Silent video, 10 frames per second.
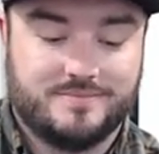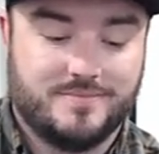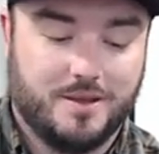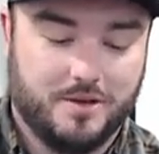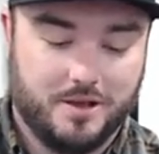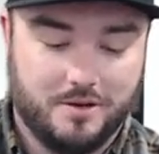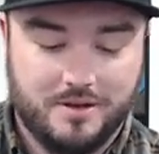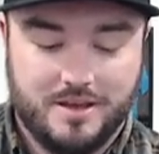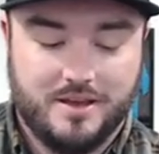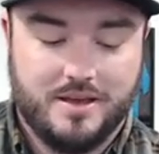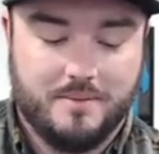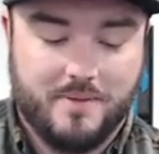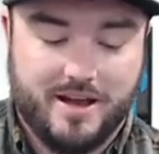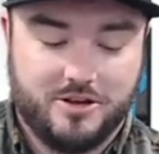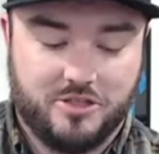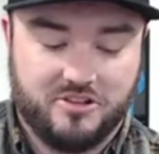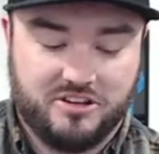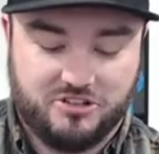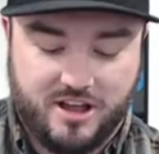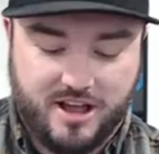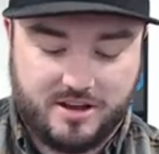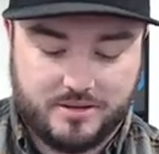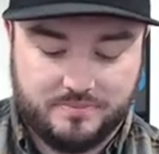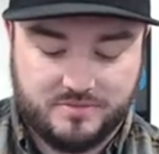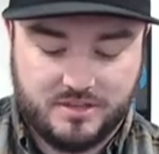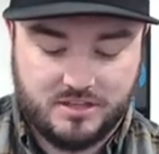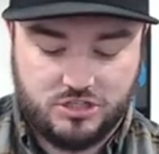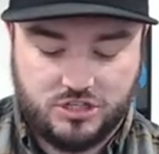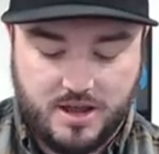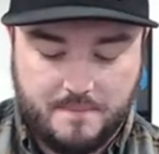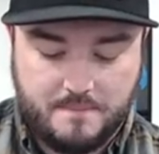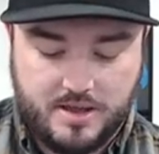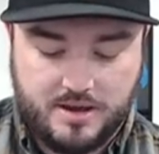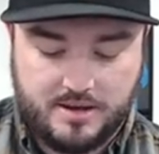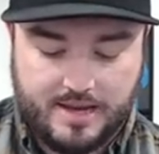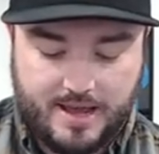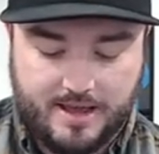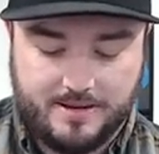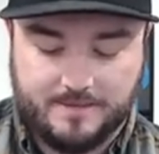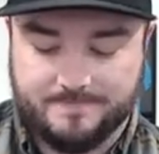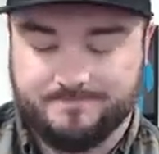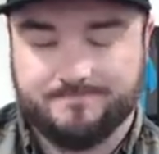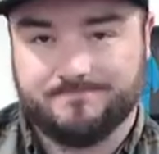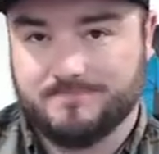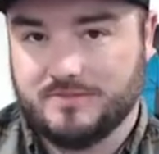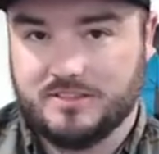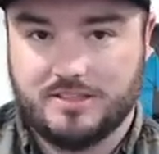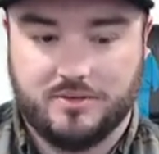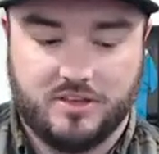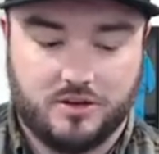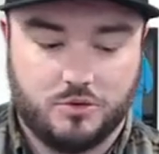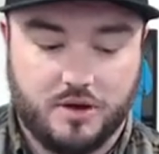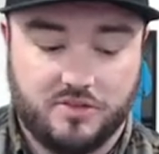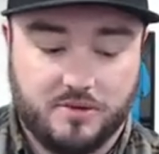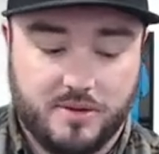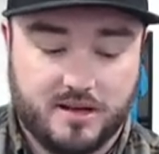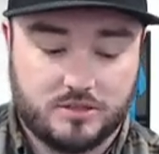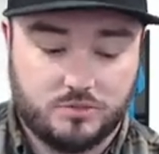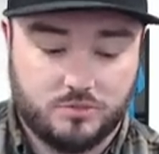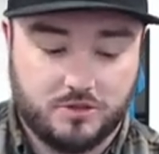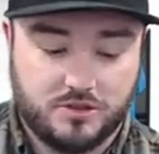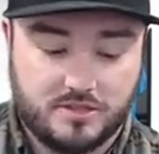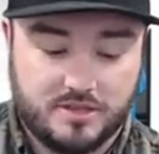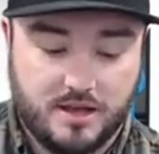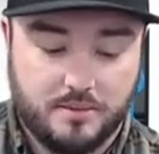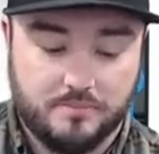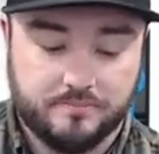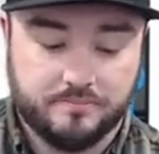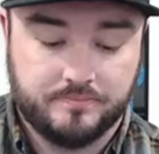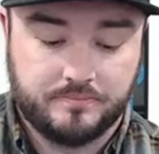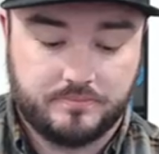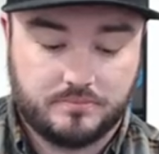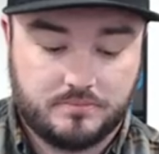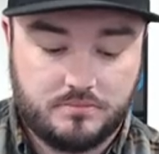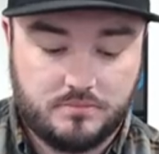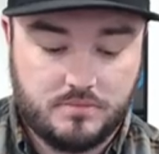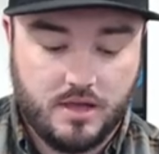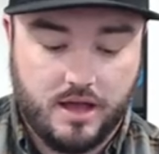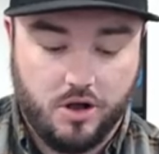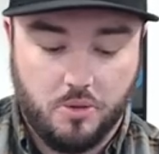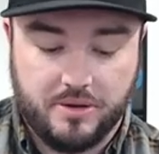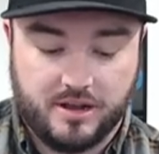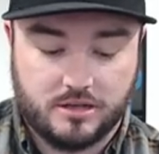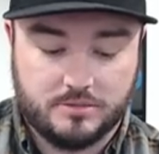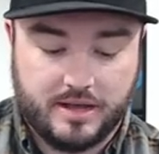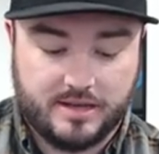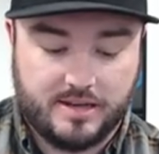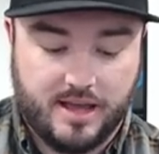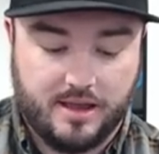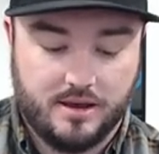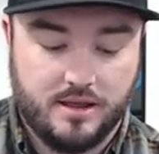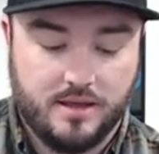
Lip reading: There we go. Back on the right track. Gem Mint 10. Same thing. $23, worth the sub. Hoping it comes back at 10.